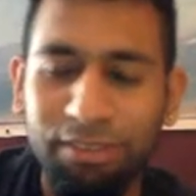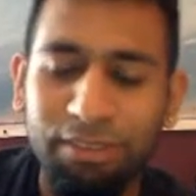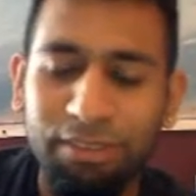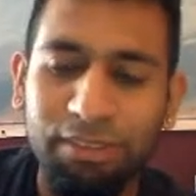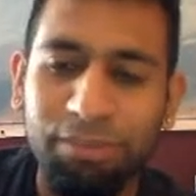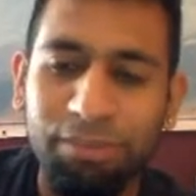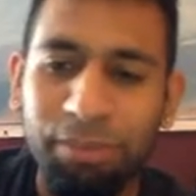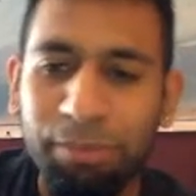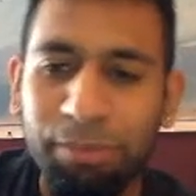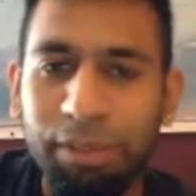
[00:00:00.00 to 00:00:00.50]

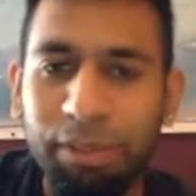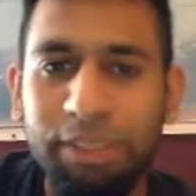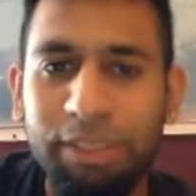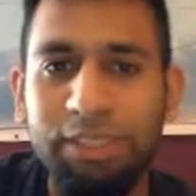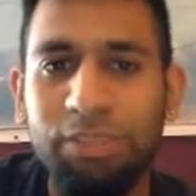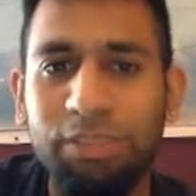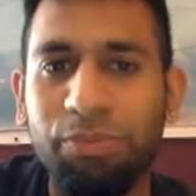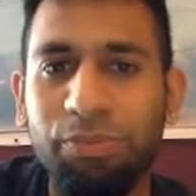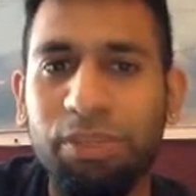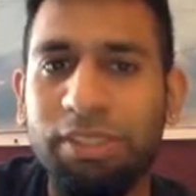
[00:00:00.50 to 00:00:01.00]
my mind
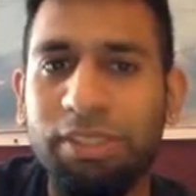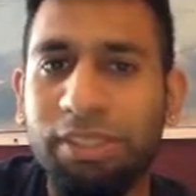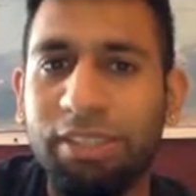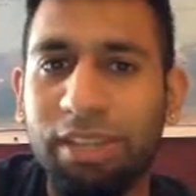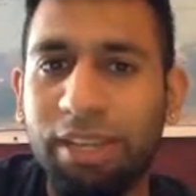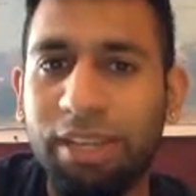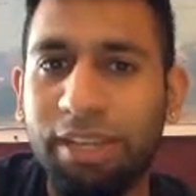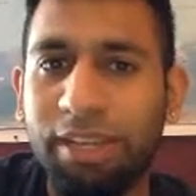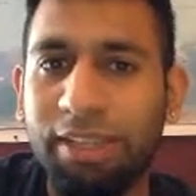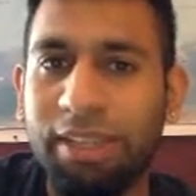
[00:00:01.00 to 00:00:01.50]
just went
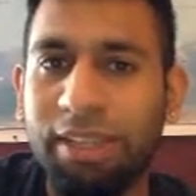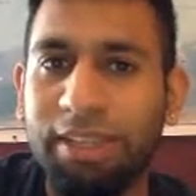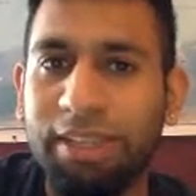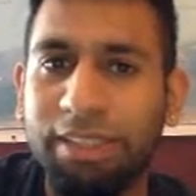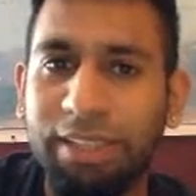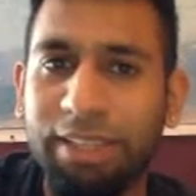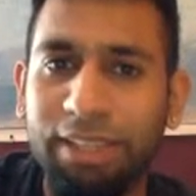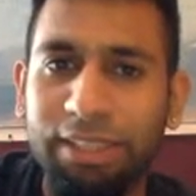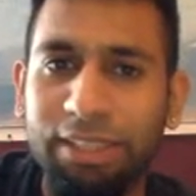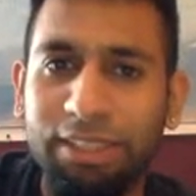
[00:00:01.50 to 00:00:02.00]
ahead like
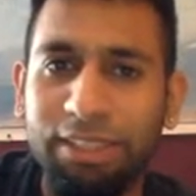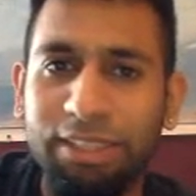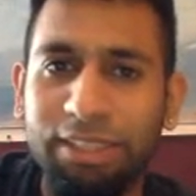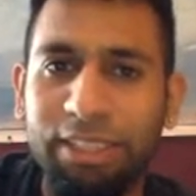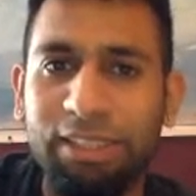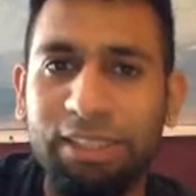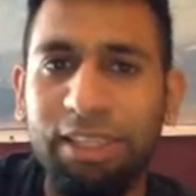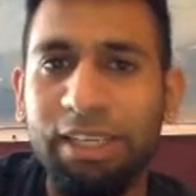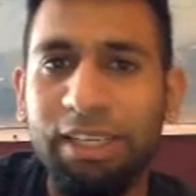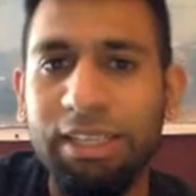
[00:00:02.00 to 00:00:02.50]
there, check,
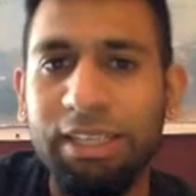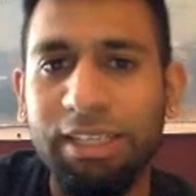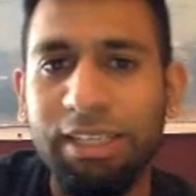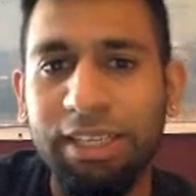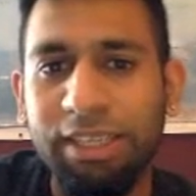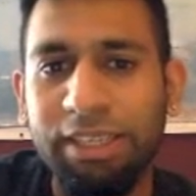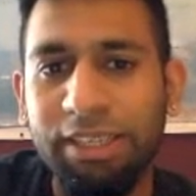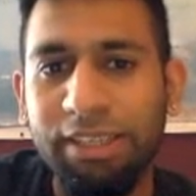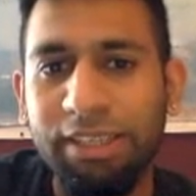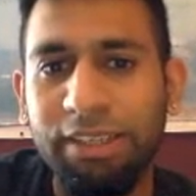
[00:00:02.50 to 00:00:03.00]
king
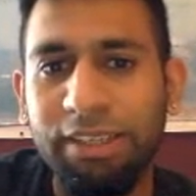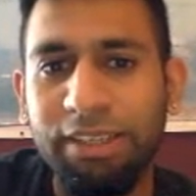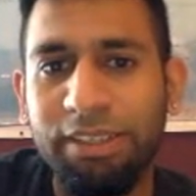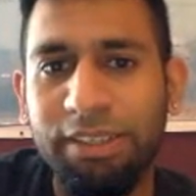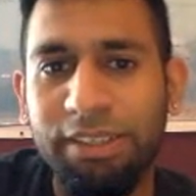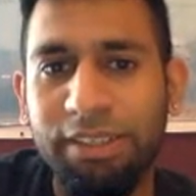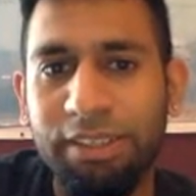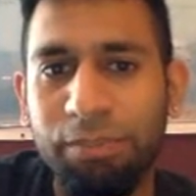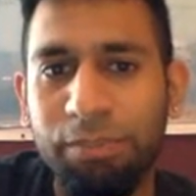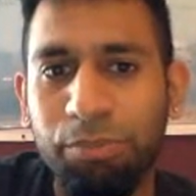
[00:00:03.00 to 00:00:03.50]
here, and
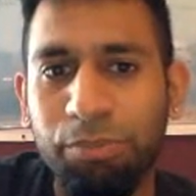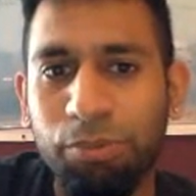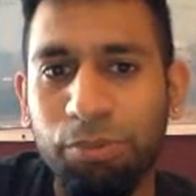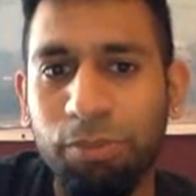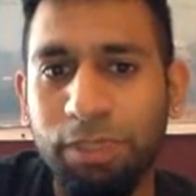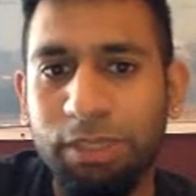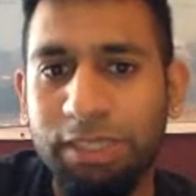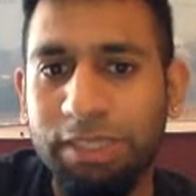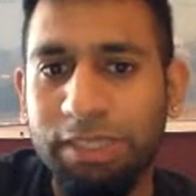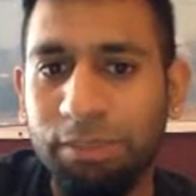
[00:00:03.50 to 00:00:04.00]
then boom, I
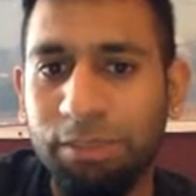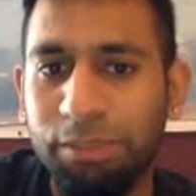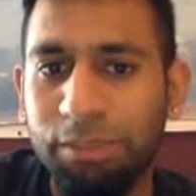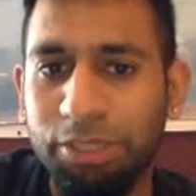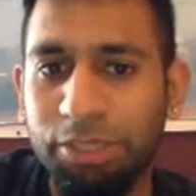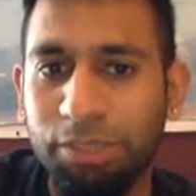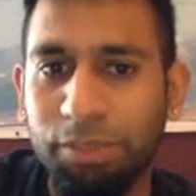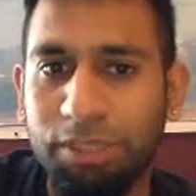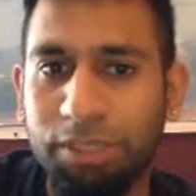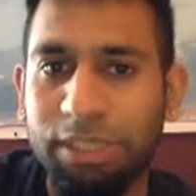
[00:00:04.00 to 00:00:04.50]
take the
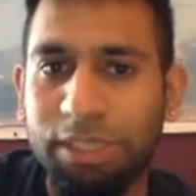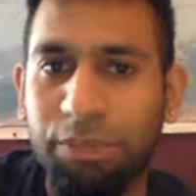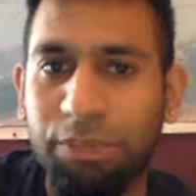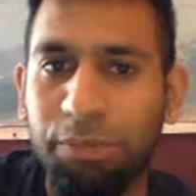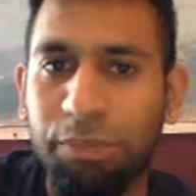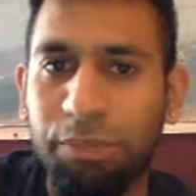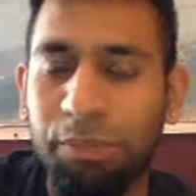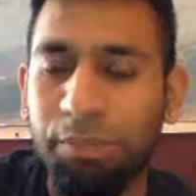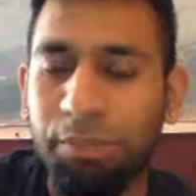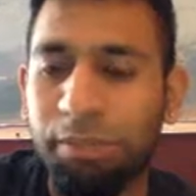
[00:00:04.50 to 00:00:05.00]
bishop because that will be
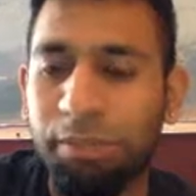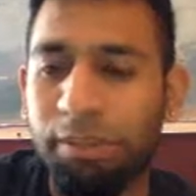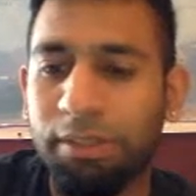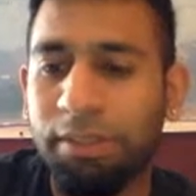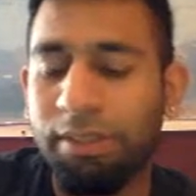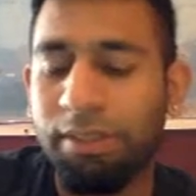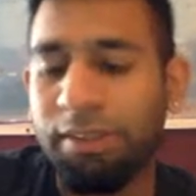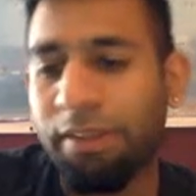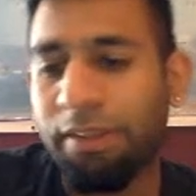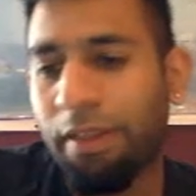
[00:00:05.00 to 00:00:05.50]
a pin.
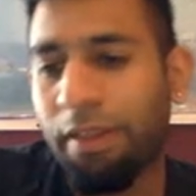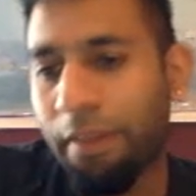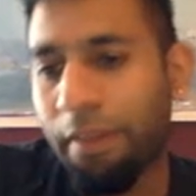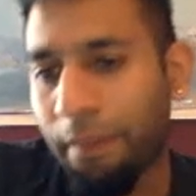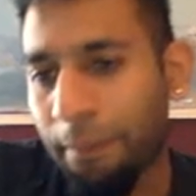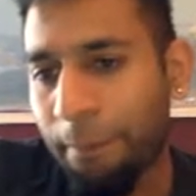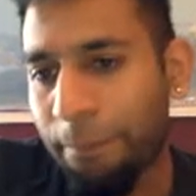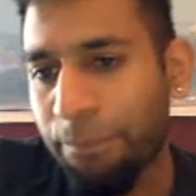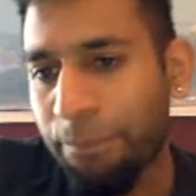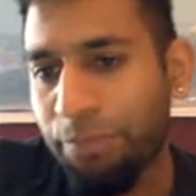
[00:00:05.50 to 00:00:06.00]

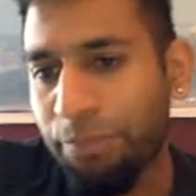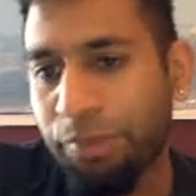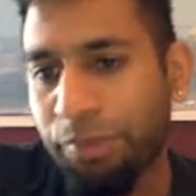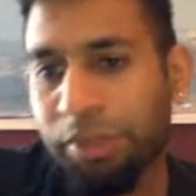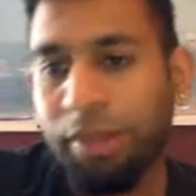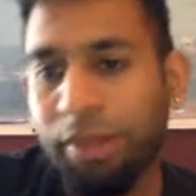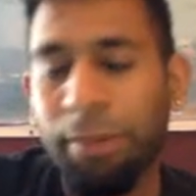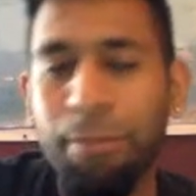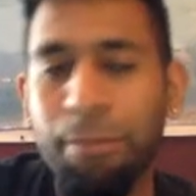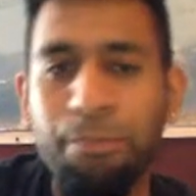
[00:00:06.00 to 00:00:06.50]

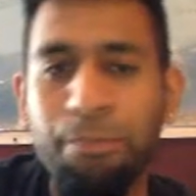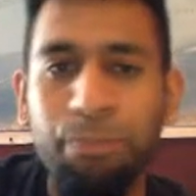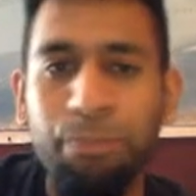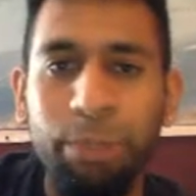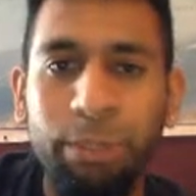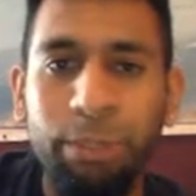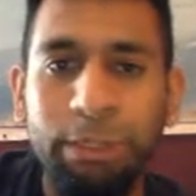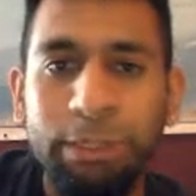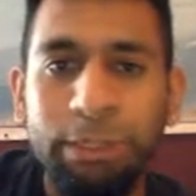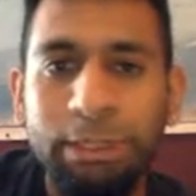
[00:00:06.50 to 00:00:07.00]
Okay,
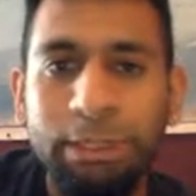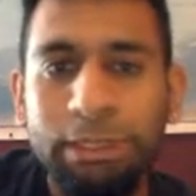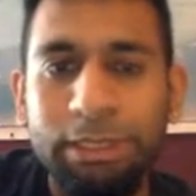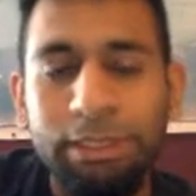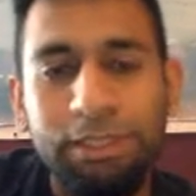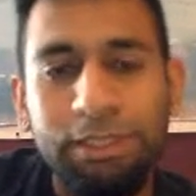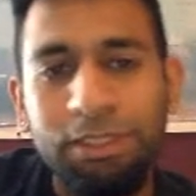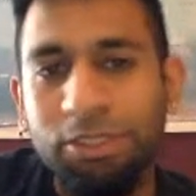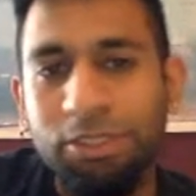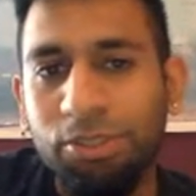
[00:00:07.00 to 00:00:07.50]

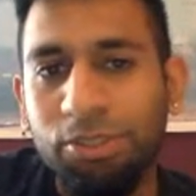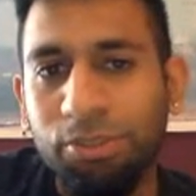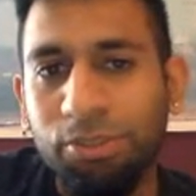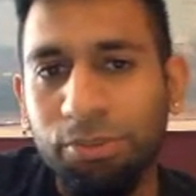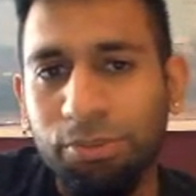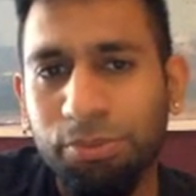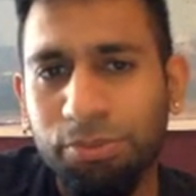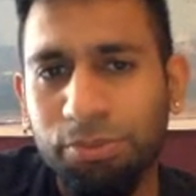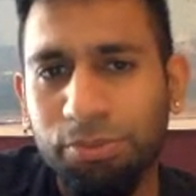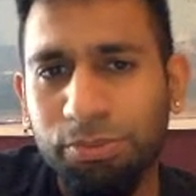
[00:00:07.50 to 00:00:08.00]

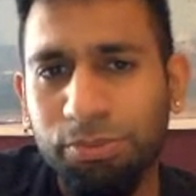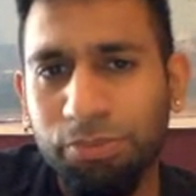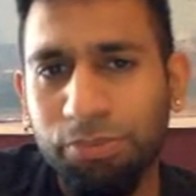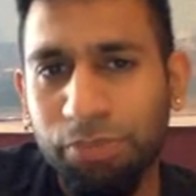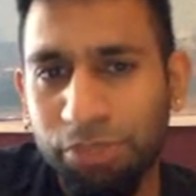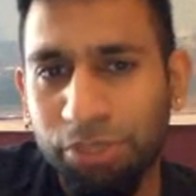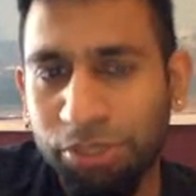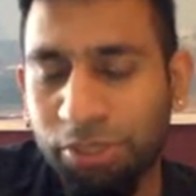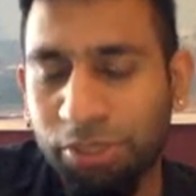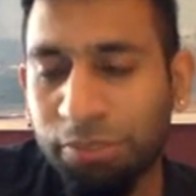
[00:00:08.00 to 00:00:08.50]
so when you
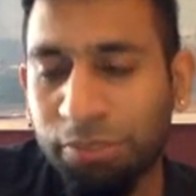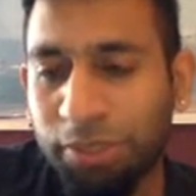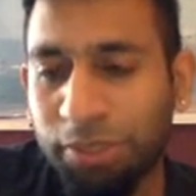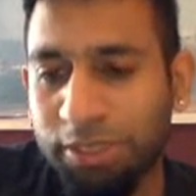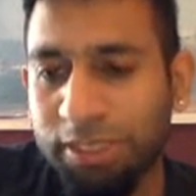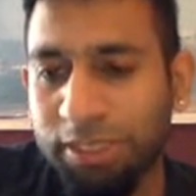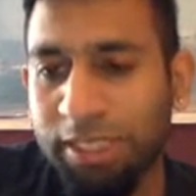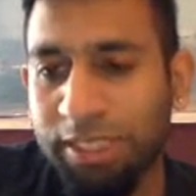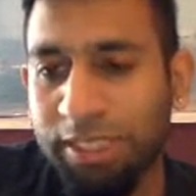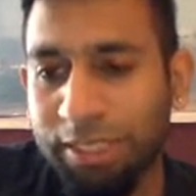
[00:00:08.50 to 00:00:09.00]
solve puzzles
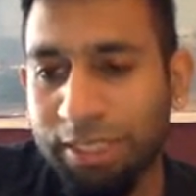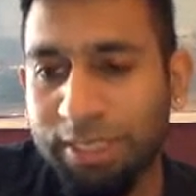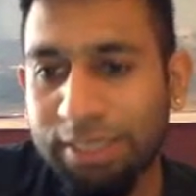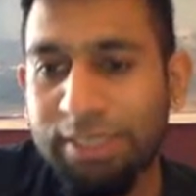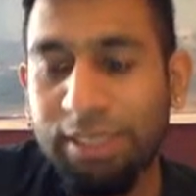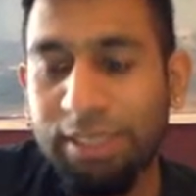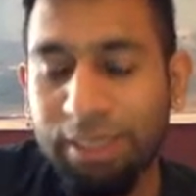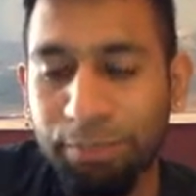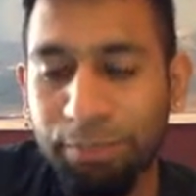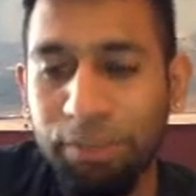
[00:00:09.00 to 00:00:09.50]
like this
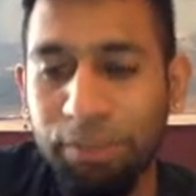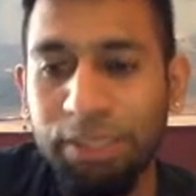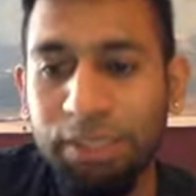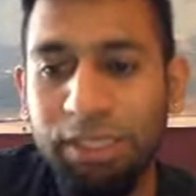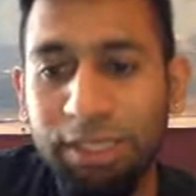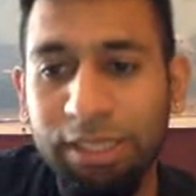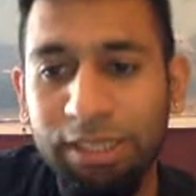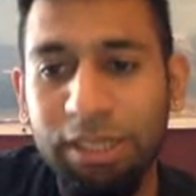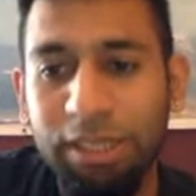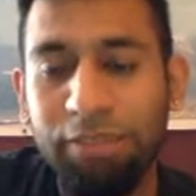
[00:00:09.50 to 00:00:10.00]

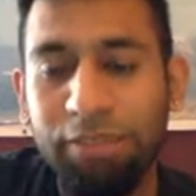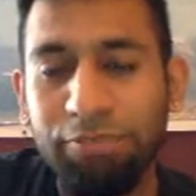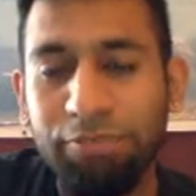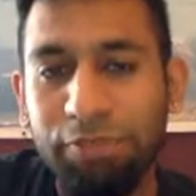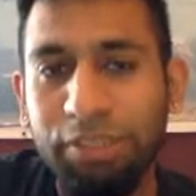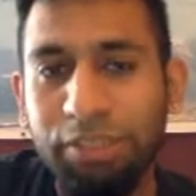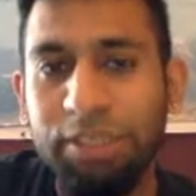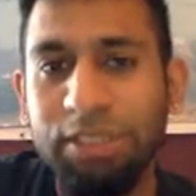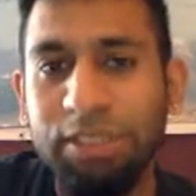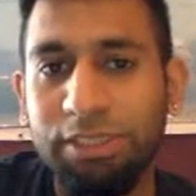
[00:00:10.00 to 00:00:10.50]
deliberately at
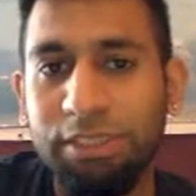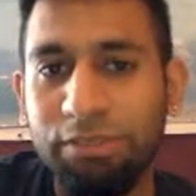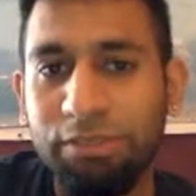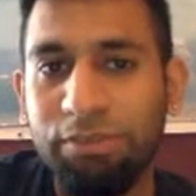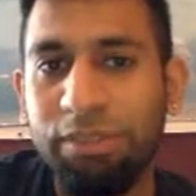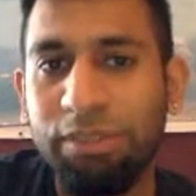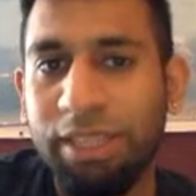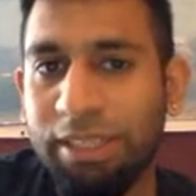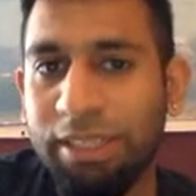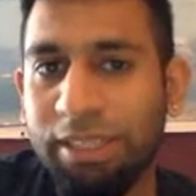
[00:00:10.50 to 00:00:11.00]
first,
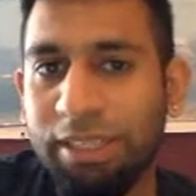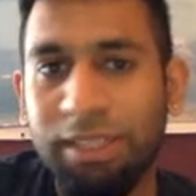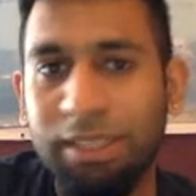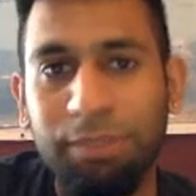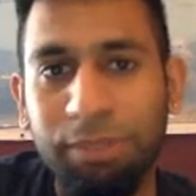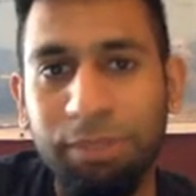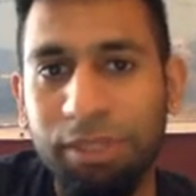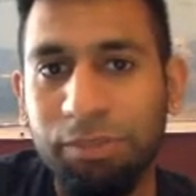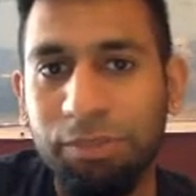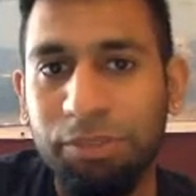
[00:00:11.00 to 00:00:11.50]
then it
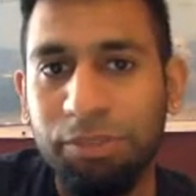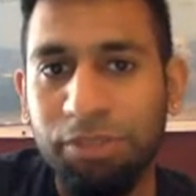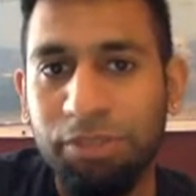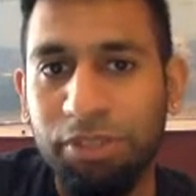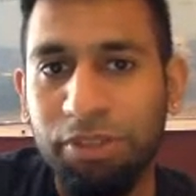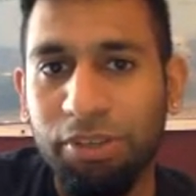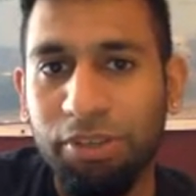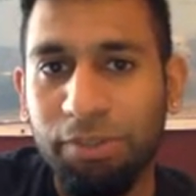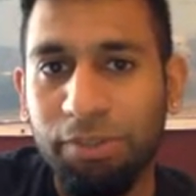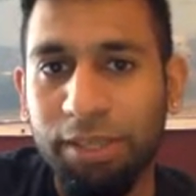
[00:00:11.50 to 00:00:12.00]
becomes really
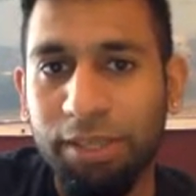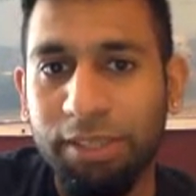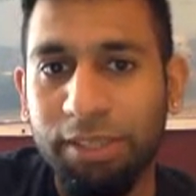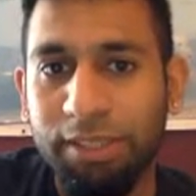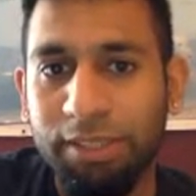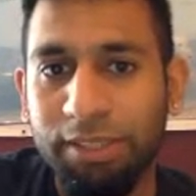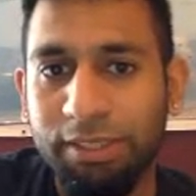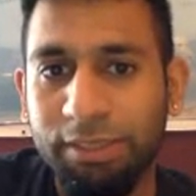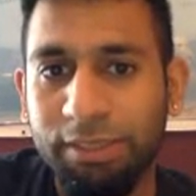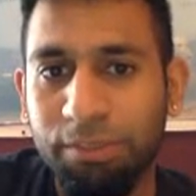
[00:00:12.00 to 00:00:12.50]
automatic.
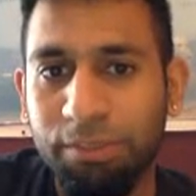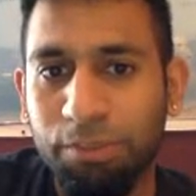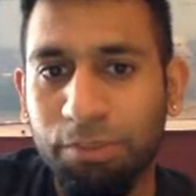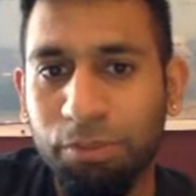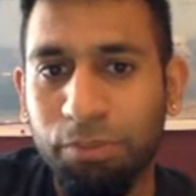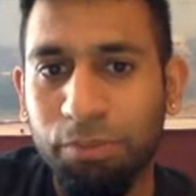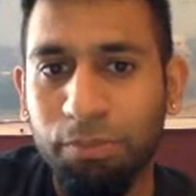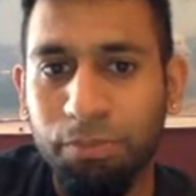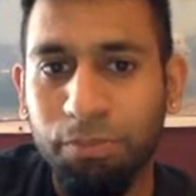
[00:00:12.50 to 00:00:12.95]
Boom.